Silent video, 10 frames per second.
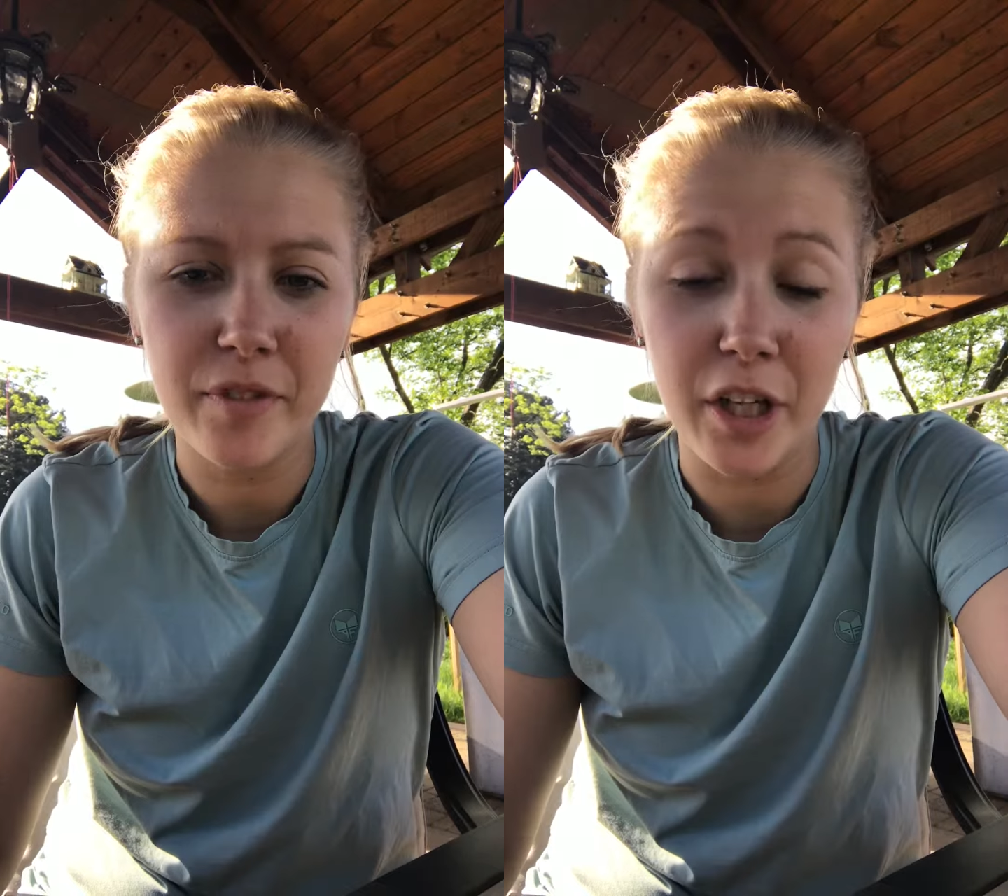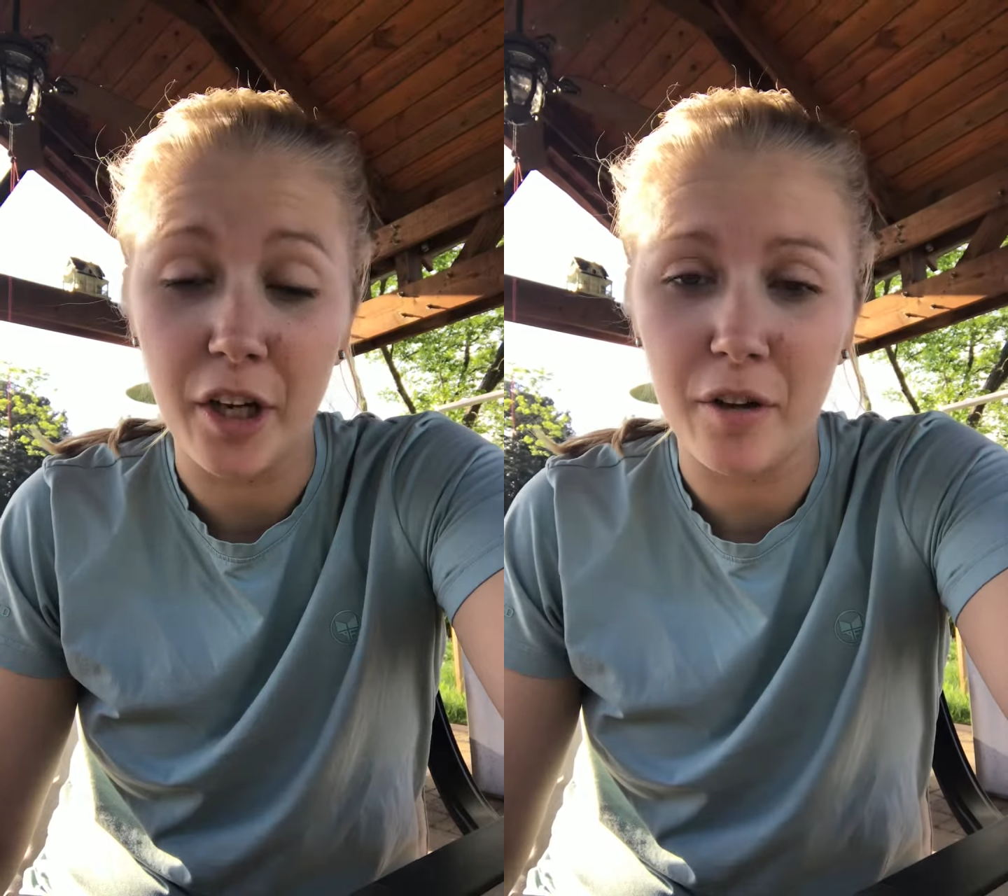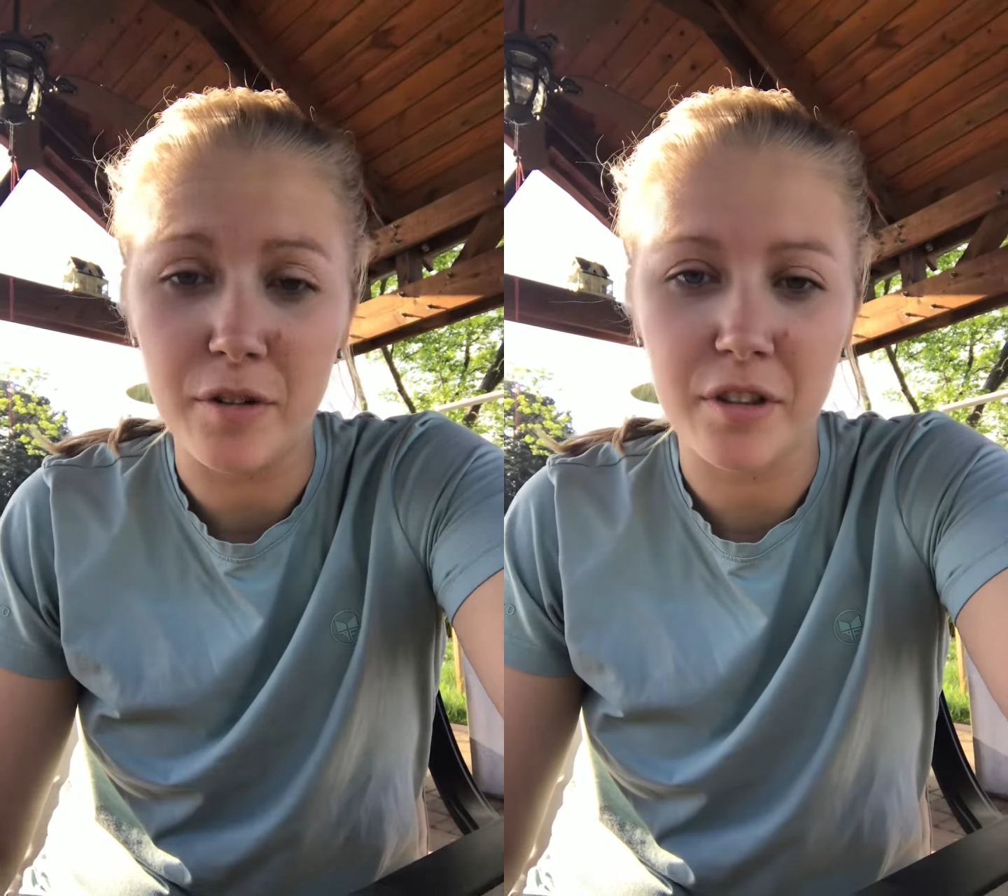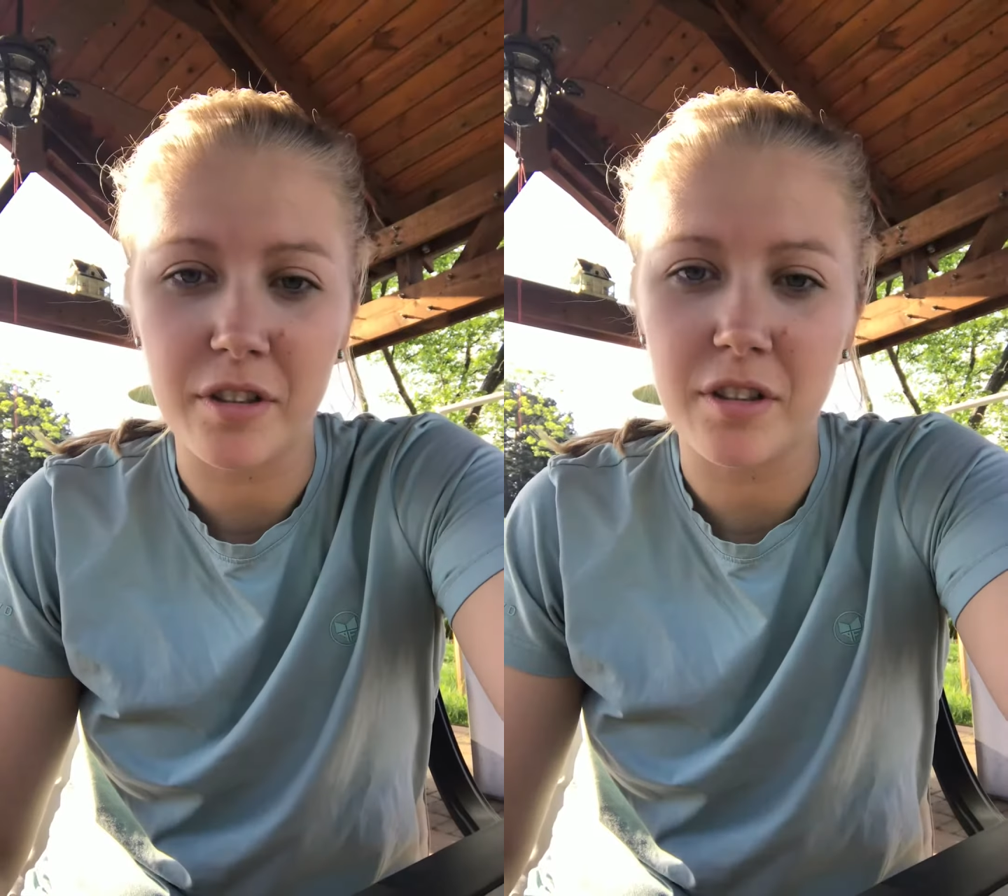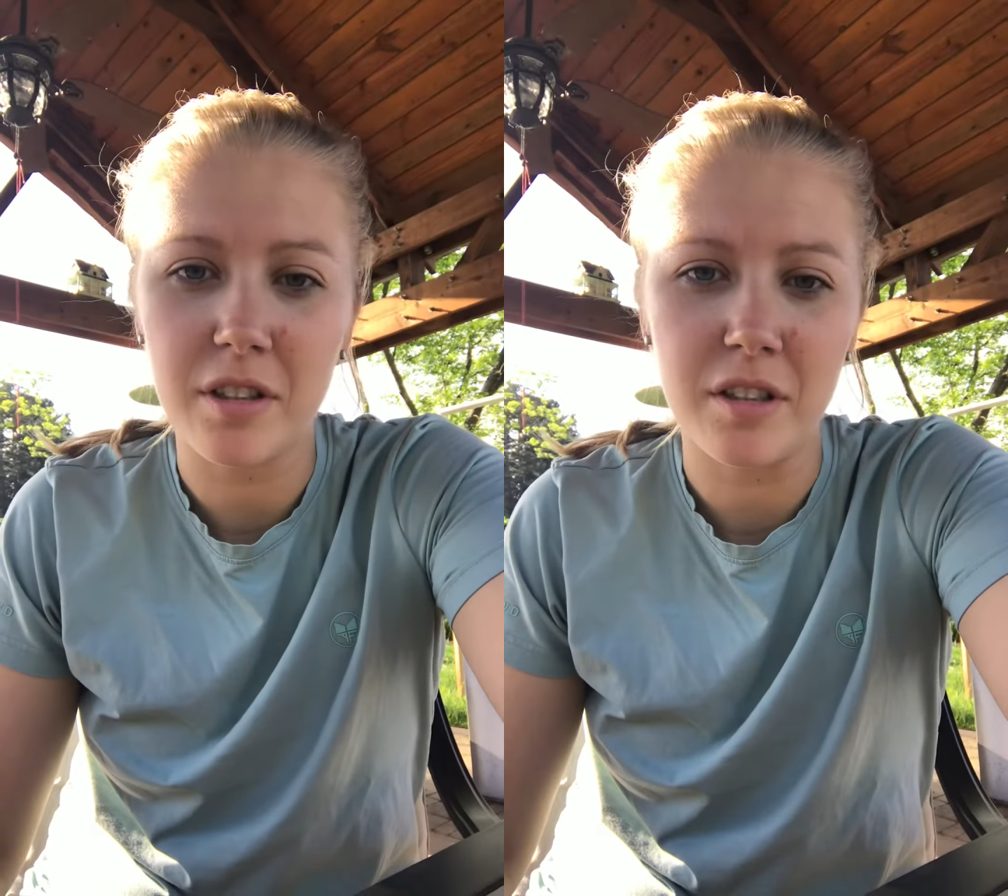You know,
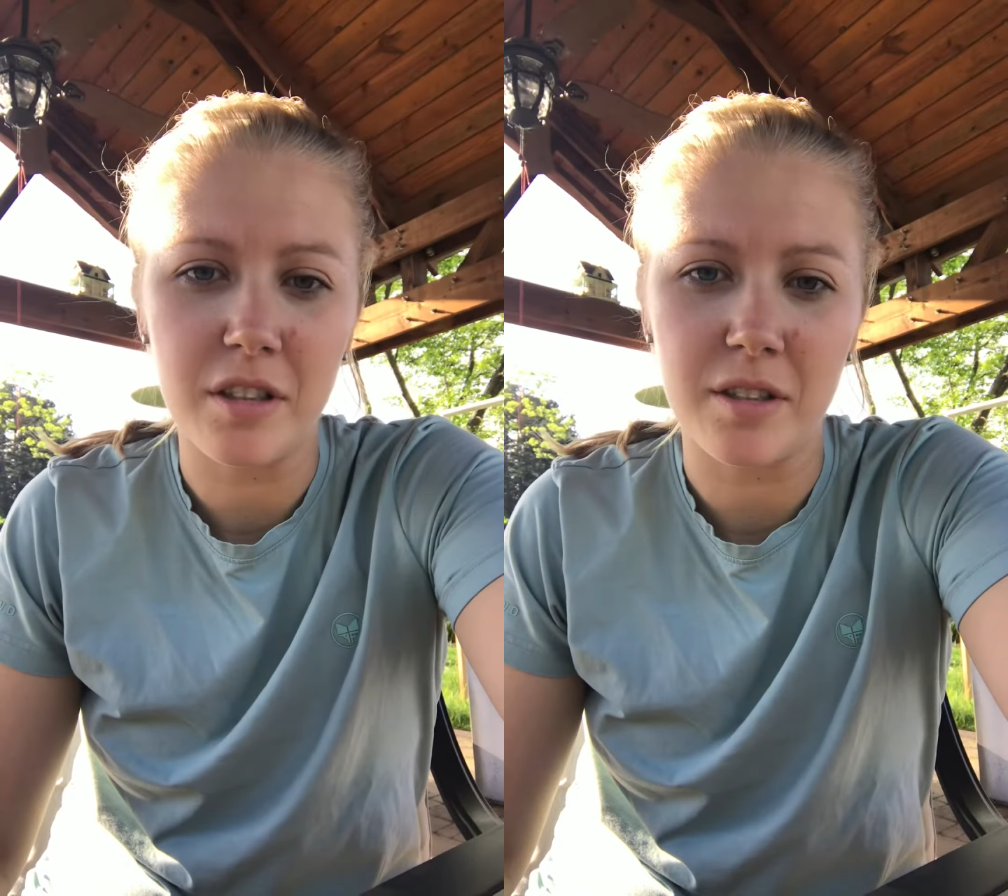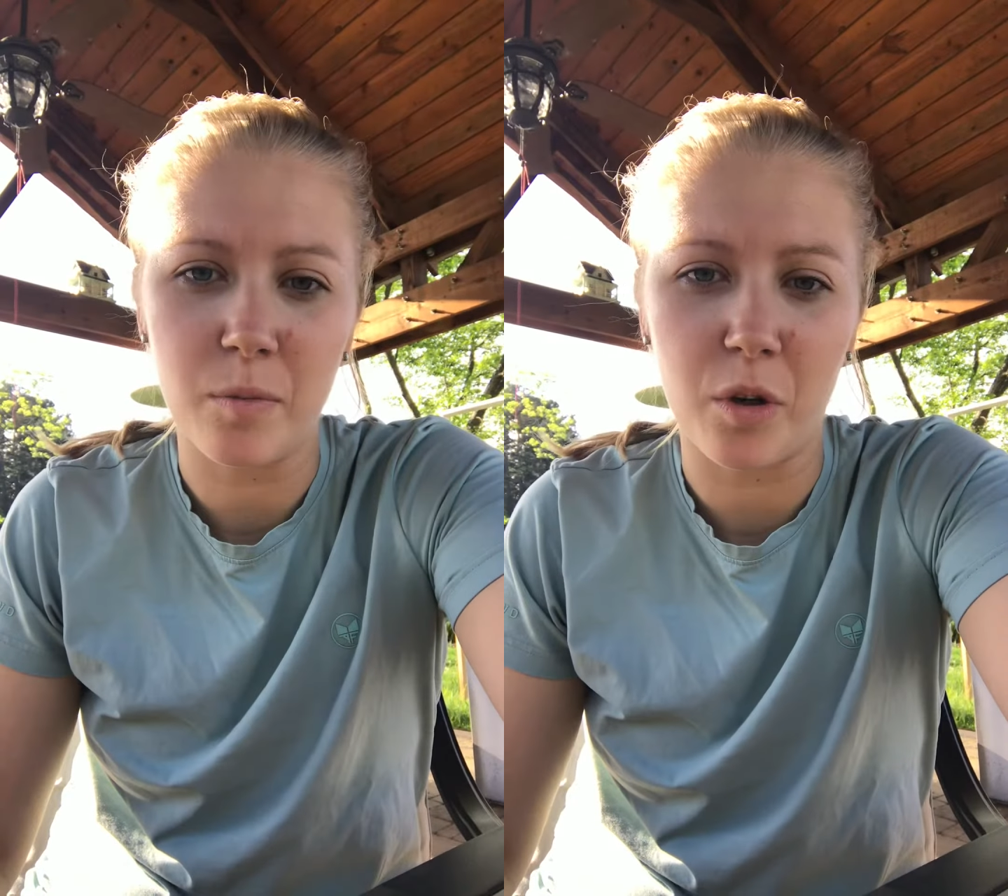just some